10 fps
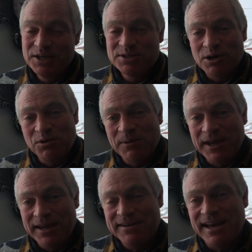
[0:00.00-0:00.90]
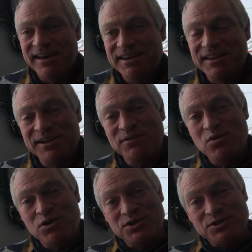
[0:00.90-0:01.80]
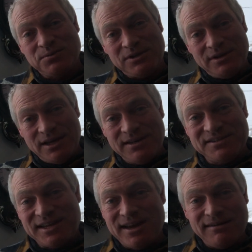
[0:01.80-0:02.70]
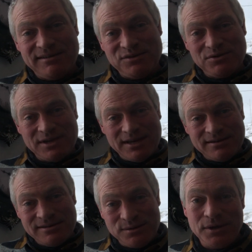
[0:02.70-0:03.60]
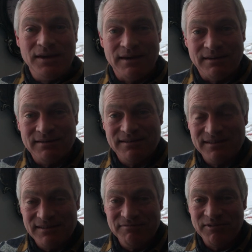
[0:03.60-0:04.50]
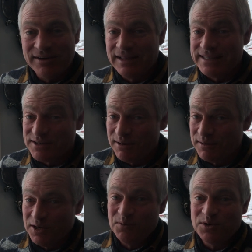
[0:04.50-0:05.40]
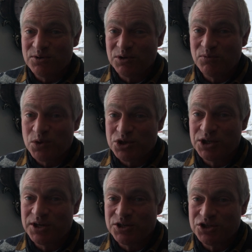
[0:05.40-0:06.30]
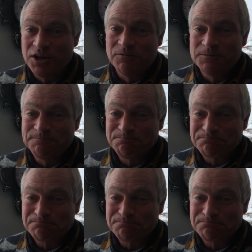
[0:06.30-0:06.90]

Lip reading: So I put my head down, and then, of course, when your head is down, you get to thinking, right? Lots of time to think when you're only pushing a shovel.